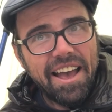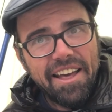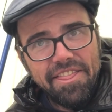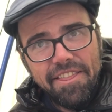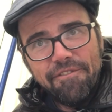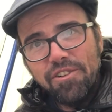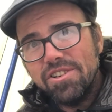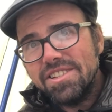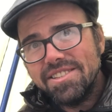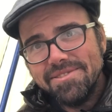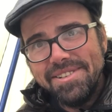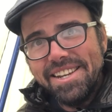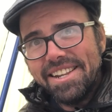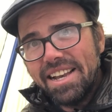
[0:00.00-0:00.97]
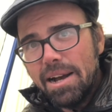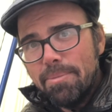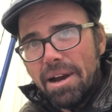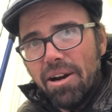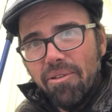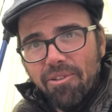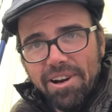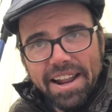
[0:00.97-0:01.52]
the first 3 had come
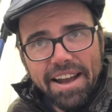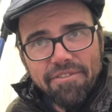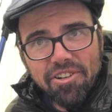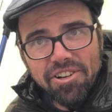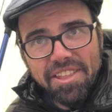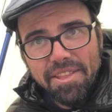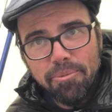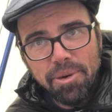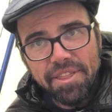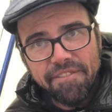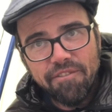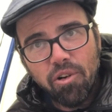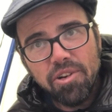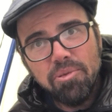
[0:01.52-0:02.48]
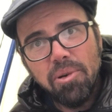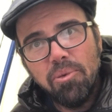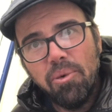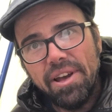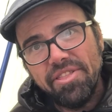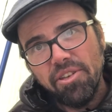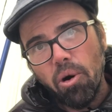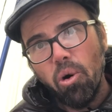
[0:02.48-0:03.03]
out whatever, and then when the 4th one
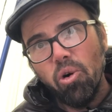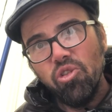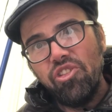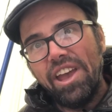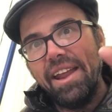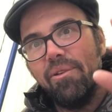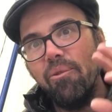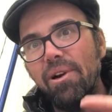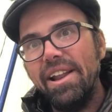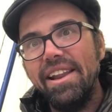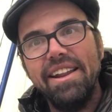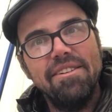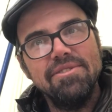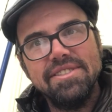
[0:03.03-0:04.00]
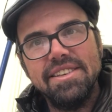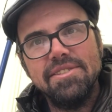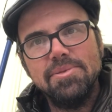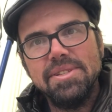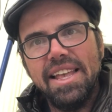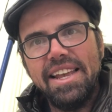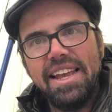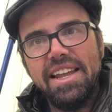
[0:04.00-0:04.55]
went, the whole tent went. And this
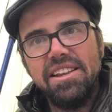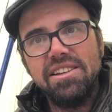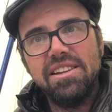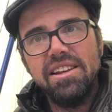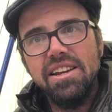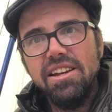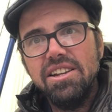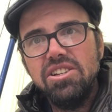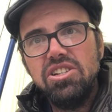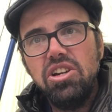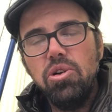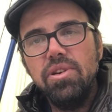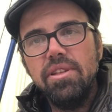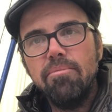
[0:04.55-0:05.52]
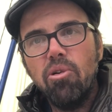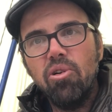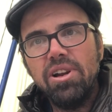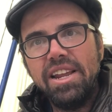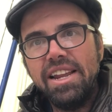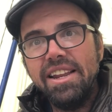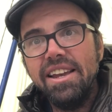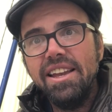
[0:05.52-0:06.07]
was like at 2 in the
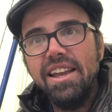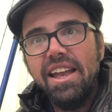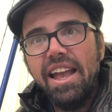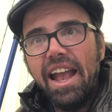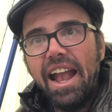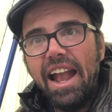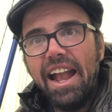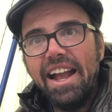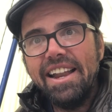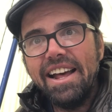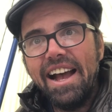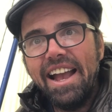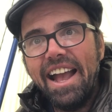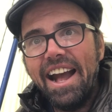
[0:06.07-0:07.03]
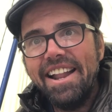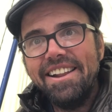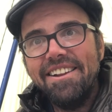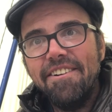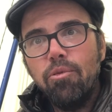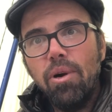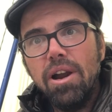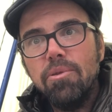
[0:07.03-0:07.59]
morning, and I had
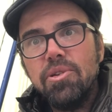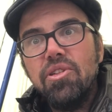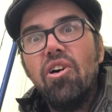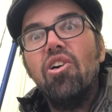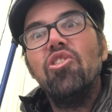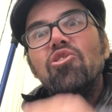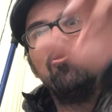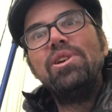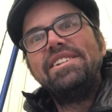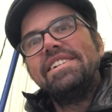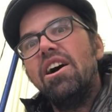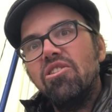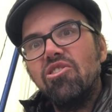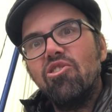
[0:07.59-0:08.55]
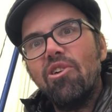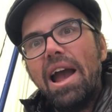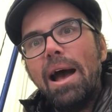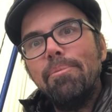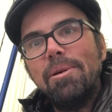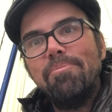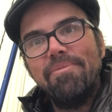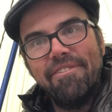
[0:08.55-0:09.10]
enough wherewithal to reach out and
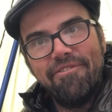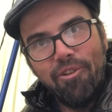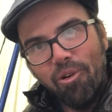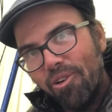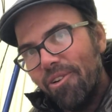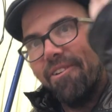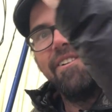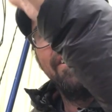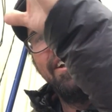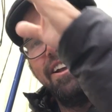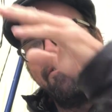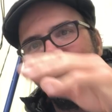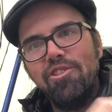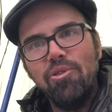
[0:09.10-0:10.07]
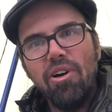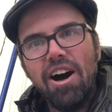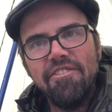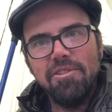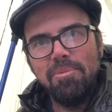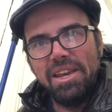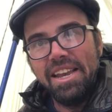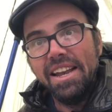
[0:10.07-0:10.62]
grab it before it flew
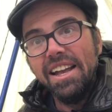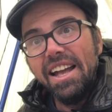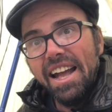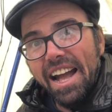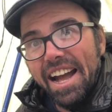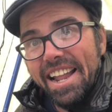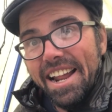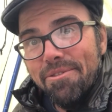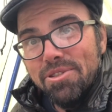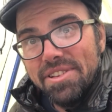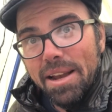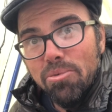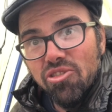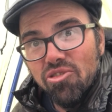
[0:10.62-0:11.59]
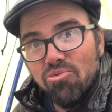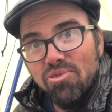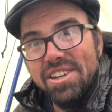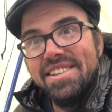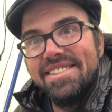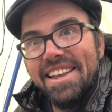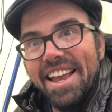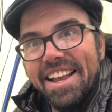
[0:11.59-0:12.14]
off of me, and I was able to
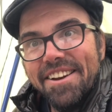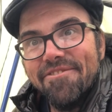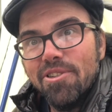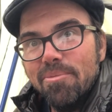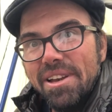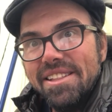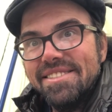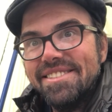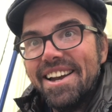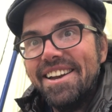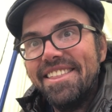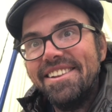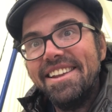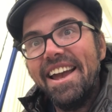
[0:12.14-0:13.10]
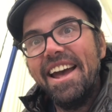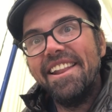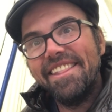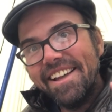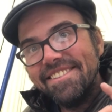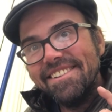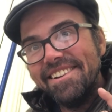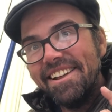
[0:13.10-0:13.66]
restake it from inside the tent.
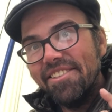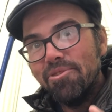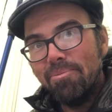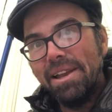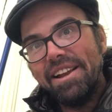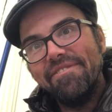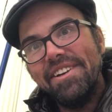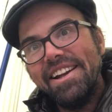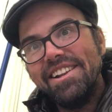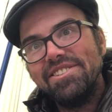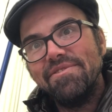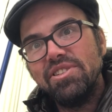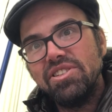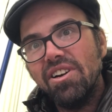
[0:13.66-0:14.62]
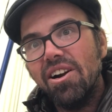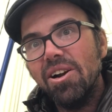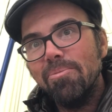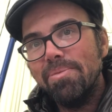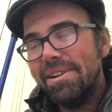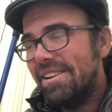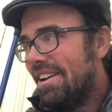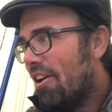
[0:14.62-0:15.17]
That's another big advantage of a
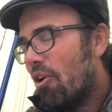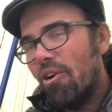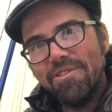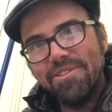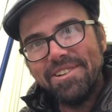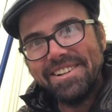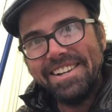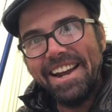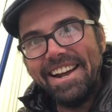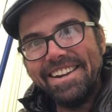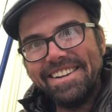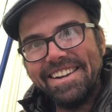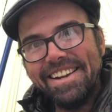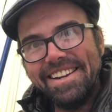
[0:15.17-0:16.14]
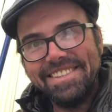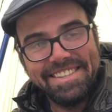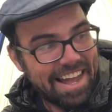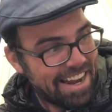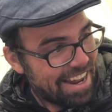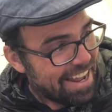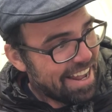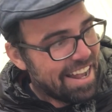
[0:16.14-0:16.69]
tarp over a tent, is
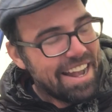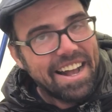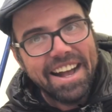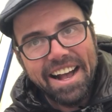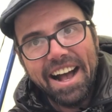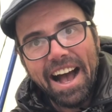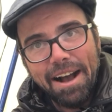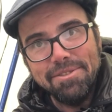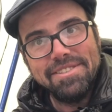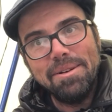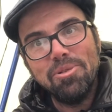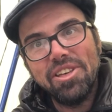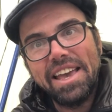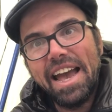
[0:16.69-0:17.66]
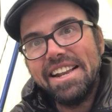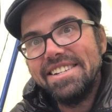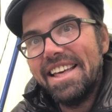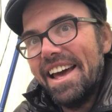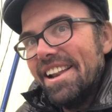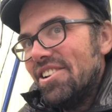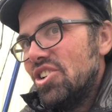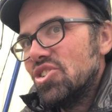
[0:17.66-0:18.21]
that I was able to catch
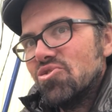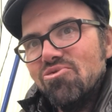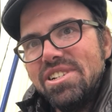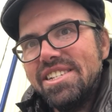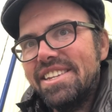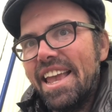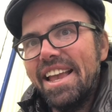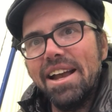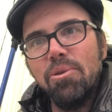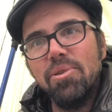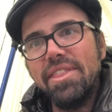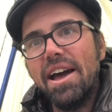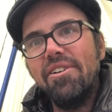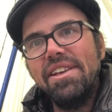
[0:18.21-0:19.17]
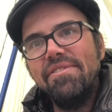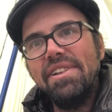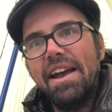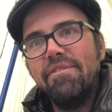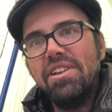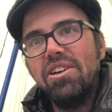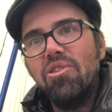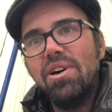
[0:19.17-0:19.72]
that and just restake it without even
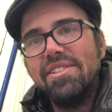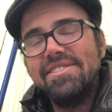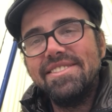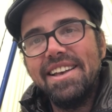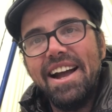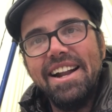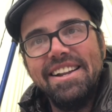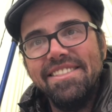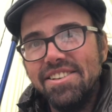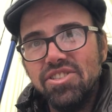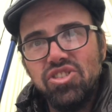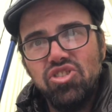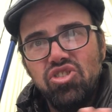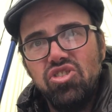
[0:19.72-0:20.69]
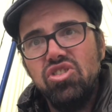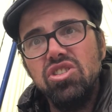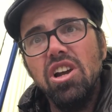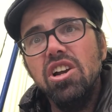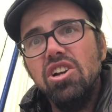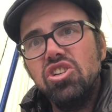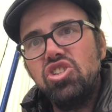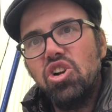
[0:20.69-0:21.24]
having to go outside in this
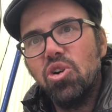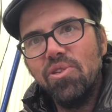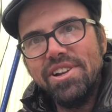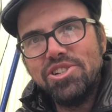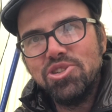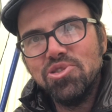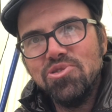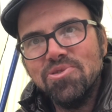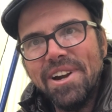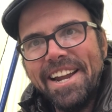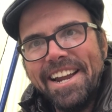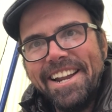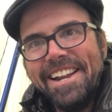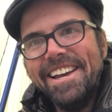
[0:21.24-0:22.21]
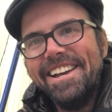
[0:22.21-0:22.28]
torrential rain.